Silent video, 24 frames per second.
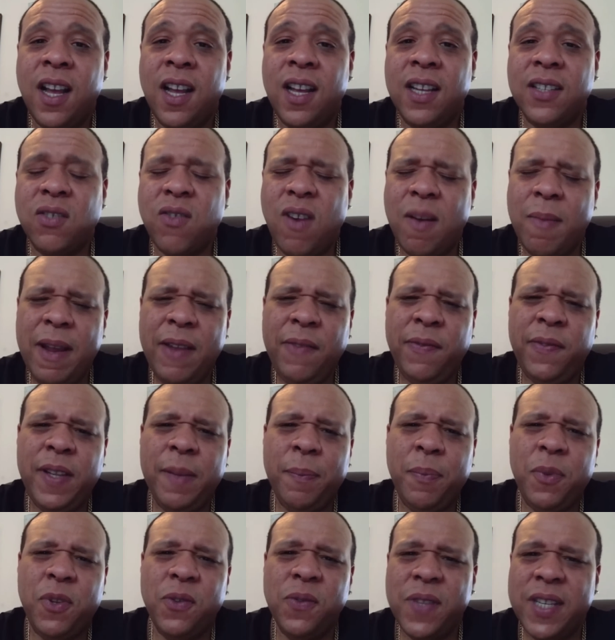so I might
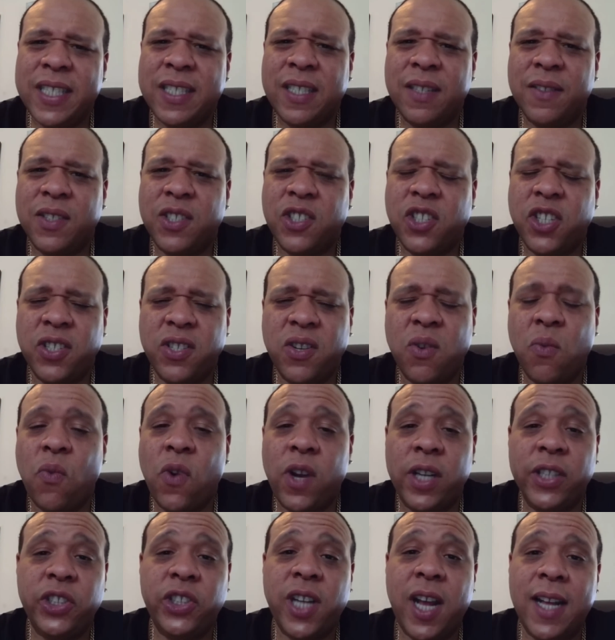flip through this. It's just a
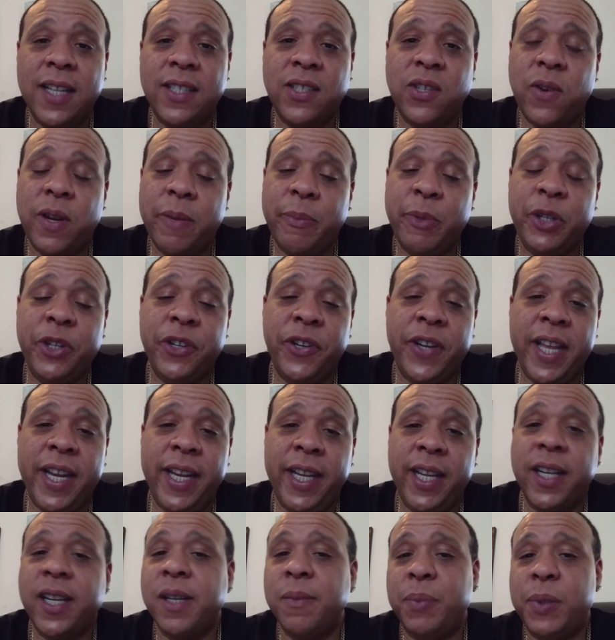one-shot, so I mean, you're
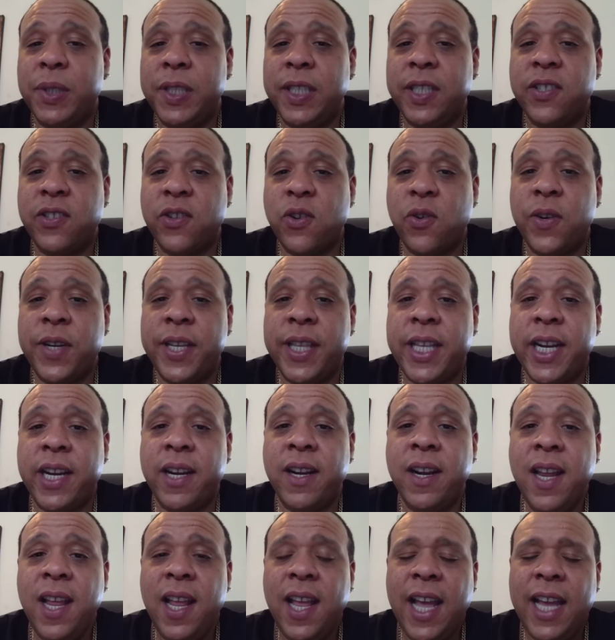getting a complete story there,
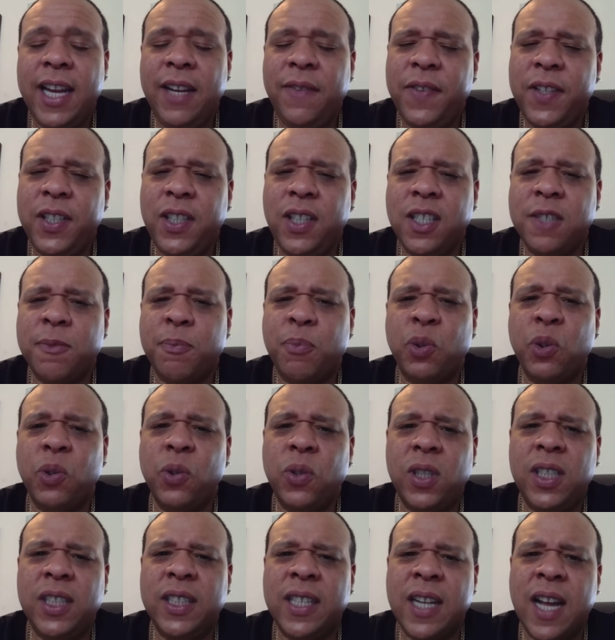and if it looks
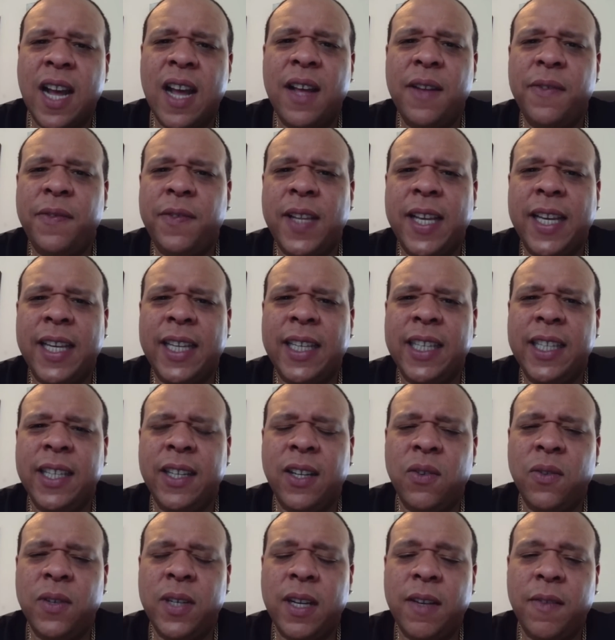brutal enough, like, you
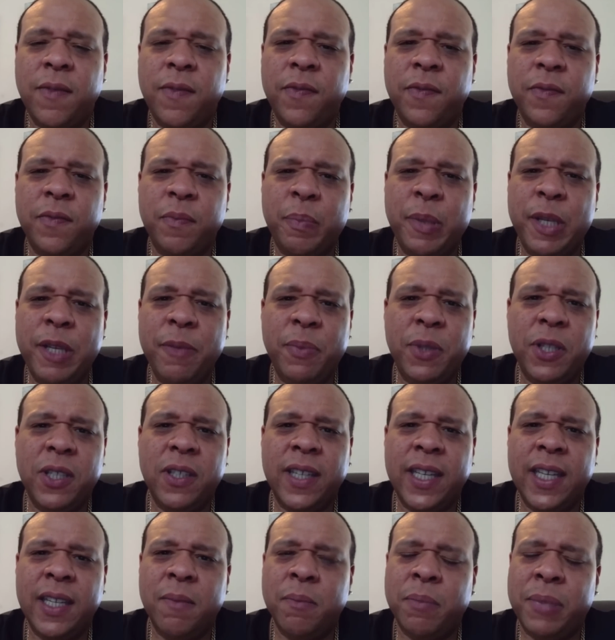know, enough people are
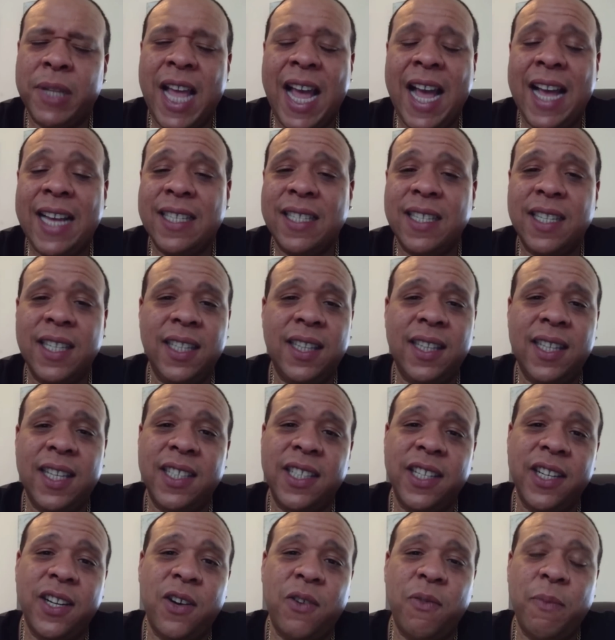getting blasted, then,
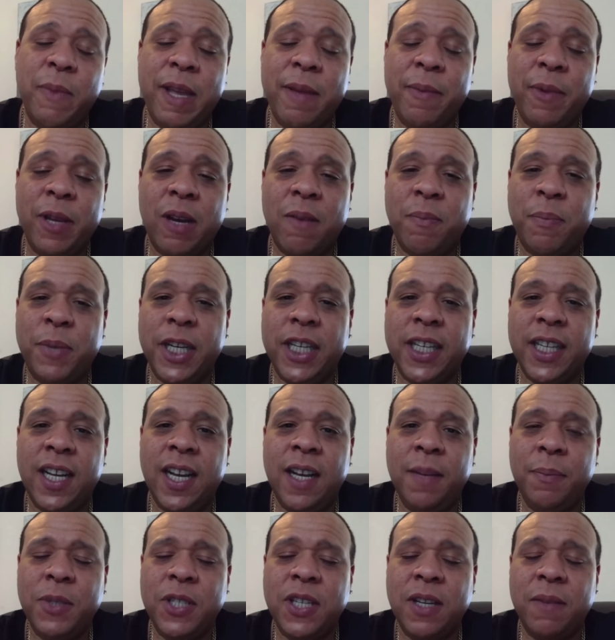you know, maybe I'll pick it
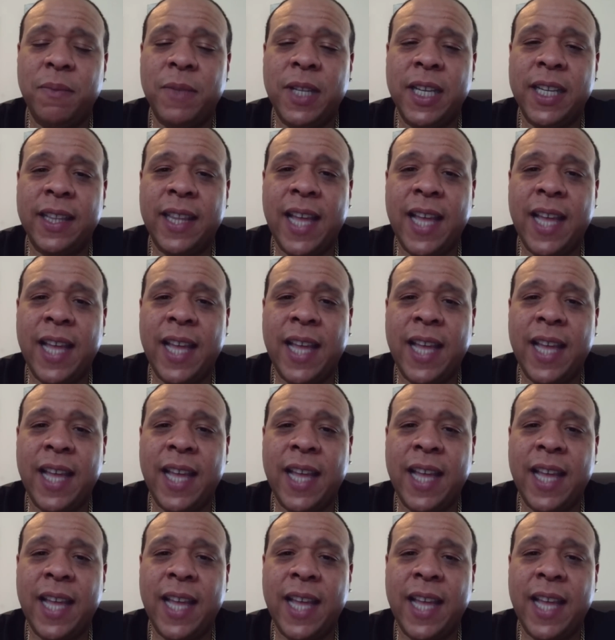up, something like